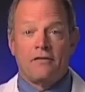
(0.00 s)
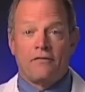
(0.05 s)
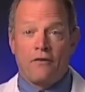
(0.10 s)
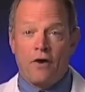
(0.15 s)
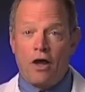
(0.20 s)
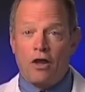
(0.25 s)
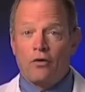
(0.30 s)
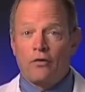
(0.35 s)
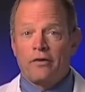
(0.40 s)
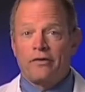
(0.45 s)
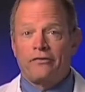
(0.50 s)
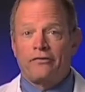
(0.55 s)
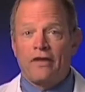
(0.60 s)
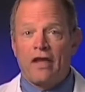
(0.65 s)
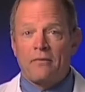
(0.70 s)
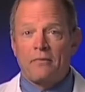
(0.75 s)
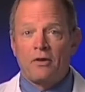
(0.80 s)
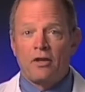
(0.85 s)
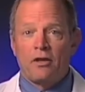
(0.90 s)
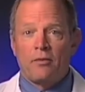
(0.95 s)
In the following
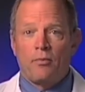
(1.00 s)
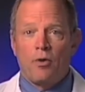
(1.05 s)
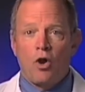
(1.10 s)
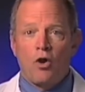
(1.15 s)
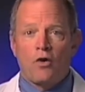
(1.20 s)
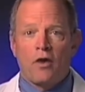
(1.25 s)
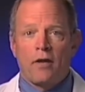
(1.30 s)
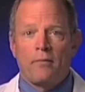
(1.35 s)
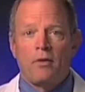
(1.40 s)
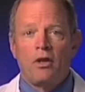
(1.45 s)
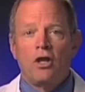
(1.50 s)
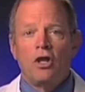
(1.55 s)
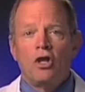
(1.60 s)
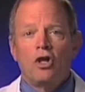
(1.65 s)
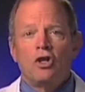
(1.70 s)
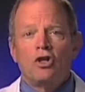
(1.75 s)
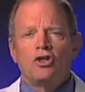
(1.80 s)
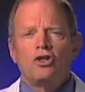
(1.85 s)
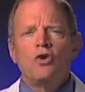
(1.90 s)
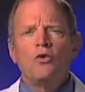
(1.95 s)
segment of the program,
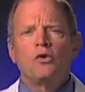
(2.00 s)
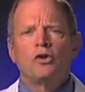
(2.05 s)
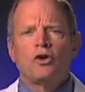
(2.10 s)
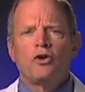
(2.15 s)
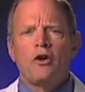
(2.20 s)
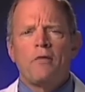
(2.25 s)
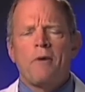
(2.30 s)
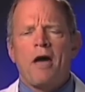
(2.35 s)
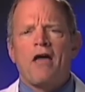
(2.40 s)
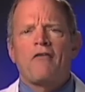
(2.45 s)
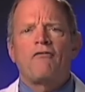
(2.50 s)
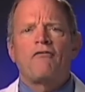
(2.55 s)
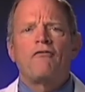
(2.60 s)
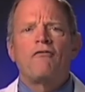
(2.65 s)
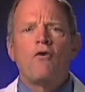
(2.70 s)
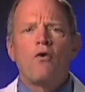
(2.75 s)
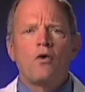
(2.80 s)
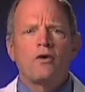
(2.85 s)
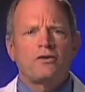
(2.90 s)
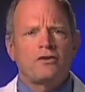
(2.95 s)
you will learn
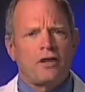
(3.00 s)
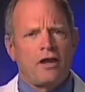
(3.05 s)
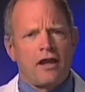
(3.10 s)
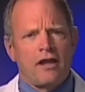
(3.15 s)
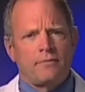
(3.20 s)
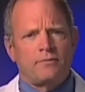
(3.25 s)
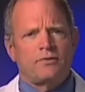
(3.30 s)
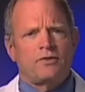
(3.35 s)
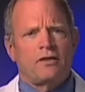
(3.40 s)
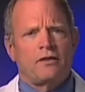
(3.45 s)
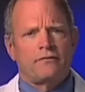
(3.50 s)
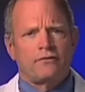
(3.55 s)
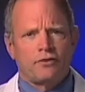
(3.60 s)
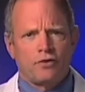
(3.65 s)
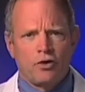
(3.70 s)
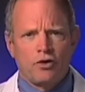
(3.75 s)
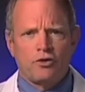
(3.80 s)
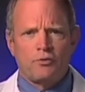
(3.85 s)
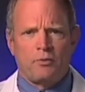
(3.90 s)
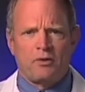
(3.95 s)
about 4 types
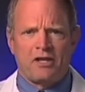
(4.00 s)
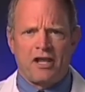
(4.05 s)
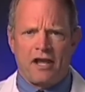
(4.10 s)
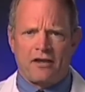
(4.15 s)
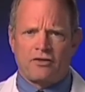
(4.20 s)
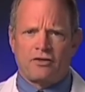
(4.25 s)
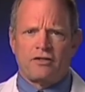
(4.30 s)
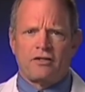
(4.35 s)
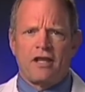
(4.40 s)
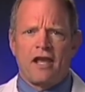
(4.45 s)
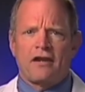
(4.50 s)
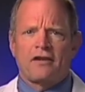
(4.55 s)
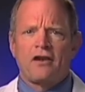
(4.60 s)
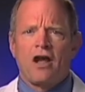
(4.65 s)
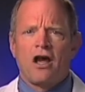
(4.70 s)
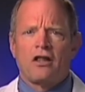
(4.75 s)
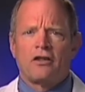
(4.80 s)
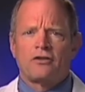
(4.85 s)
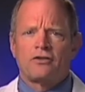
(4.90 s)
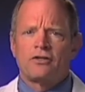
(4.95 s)
of surge protection
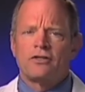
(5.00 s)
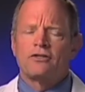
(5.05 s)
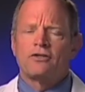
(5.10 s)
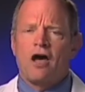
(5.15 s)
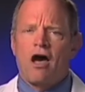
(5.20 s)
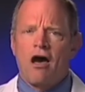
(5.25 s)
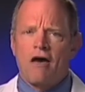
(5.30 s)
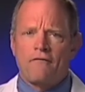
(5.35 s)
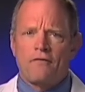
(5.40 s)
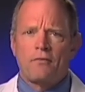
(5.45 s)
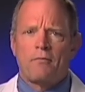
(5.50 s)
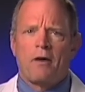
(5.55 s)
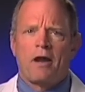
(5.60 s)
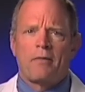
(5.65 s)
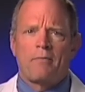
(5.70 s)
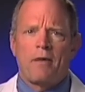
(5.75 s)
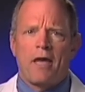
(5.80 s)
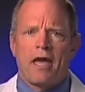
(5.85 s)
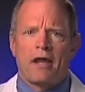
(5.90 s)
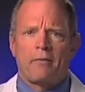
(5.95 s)
technologies
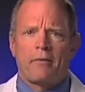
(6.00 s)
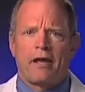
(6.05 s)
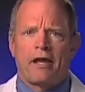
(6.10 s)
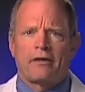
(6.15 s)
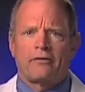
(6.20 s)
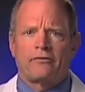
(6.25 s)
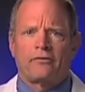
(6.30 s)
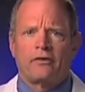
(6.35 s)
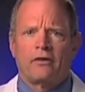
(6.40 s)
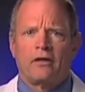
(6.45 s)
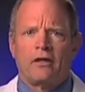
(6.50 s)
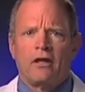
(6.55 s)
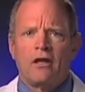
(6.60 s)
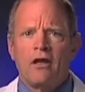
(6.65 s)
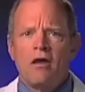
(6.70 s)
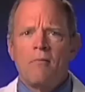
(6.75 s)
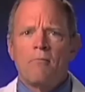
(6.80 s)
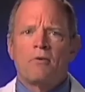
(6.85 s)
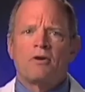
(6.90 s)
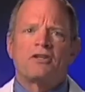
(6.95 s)
offered by Panamax:
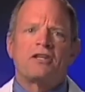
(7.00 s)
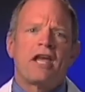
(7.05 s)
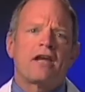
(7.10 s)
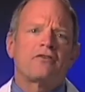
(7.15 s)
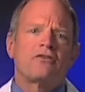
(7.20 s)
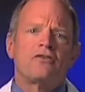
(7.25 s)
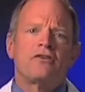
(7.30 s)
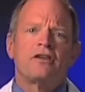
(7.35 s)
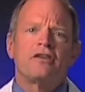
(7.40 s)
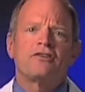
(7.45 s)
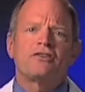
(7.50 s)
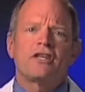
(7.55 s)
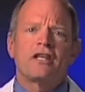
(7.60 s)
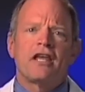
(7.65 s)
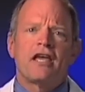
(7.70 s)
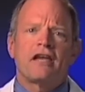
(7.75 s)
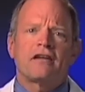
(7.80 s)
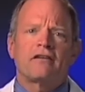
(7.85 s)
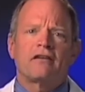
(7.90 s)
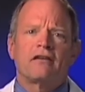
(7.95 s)
protect or
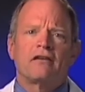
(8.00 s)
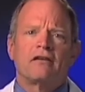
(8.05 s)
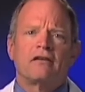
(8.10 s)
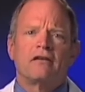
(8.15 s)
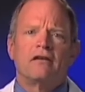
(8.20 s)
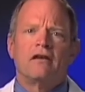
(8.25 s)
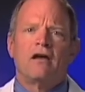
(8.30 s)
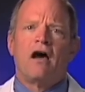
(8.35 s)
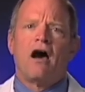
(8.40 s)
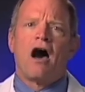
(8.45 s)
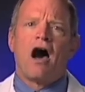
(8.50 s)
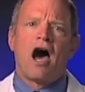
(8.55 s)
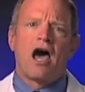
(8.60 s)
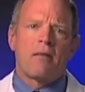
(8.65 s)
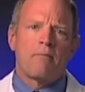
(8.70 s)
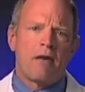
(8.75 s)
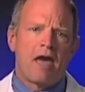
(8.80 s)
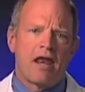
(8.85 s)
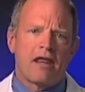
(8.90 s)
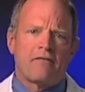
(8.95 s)
disconnect,
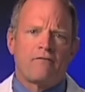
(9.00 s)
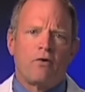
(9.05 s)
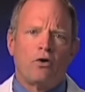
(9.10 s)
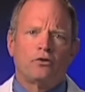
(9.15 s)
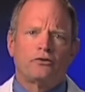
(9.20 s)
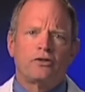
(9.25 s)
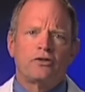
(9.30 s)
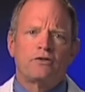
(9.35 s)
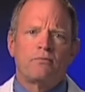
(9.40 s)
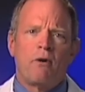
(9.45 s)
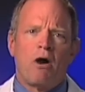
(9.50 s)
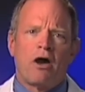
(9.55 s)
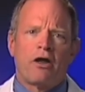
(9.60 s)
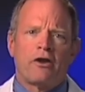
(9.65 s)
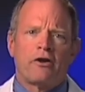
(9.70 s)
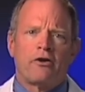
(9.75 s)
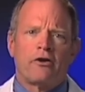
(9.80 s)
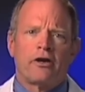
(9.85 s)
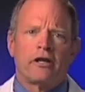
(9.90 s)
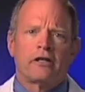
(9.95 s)
automatic voltage
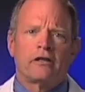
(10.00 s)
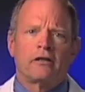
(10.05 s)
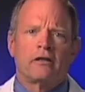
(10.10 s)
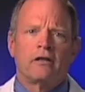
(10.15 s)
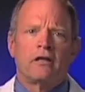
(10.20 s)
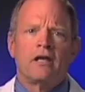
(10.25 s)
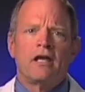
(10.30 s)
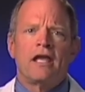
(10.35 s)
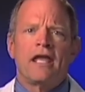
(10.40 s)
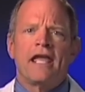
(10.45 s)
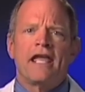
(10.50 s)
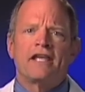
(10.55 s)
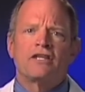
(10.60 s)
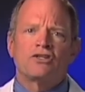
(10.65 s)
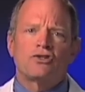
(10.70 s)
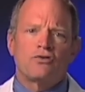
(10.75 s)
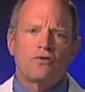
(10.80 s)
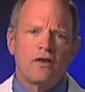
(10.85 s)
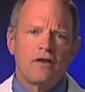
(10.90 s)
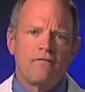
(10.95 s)
monitoring,
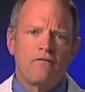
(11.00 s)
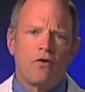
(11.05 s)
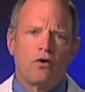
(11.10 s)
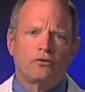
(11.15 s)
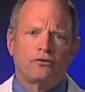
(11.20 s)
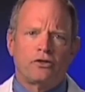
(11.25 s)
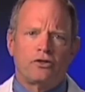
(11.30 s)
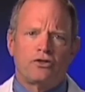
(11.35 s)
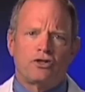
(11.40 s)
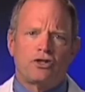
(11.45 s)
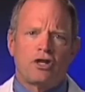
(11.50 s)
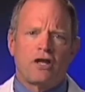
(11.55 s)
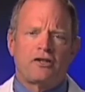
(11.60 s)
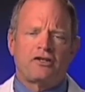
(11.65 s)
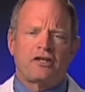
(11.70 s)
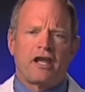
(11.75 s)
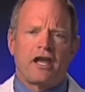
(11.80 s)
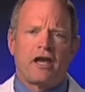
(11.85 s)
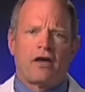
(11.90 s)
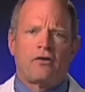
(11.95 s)
extreme voltage
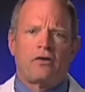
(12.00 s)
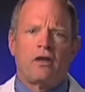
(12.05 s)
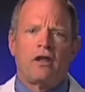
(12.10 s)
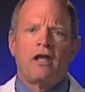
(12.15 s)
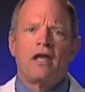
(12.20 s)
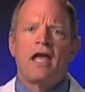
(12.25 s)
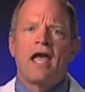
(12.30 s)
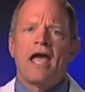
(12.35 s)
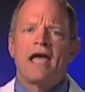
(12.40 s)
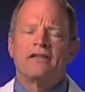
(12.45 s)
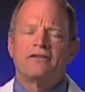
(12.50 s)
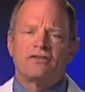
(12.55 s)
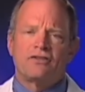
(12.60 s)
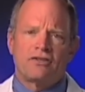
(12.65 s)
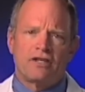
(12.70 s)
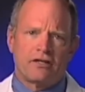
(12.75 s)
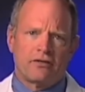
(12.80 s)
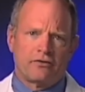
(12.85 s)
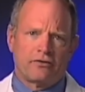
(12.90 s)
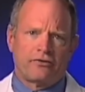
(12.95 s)
shutdown,
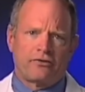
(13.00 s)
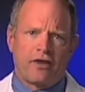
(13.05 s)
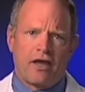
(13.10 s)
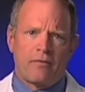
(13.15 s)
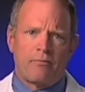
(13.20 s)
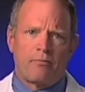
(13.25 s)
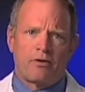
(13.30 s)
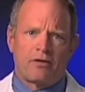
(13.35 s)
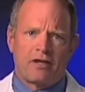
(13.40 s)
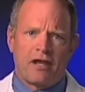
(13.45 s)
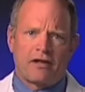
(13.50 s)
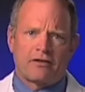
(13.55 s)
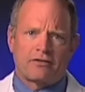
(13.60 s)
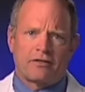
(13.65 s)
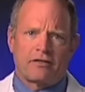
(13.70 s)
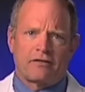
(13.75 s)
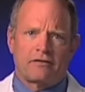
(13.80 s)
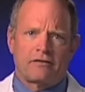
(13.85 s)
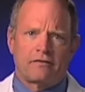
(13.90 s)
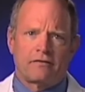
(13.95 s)
and signal side
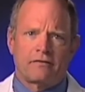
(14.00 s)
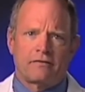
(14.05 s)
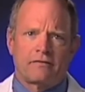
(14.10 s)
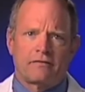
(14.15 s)
protection.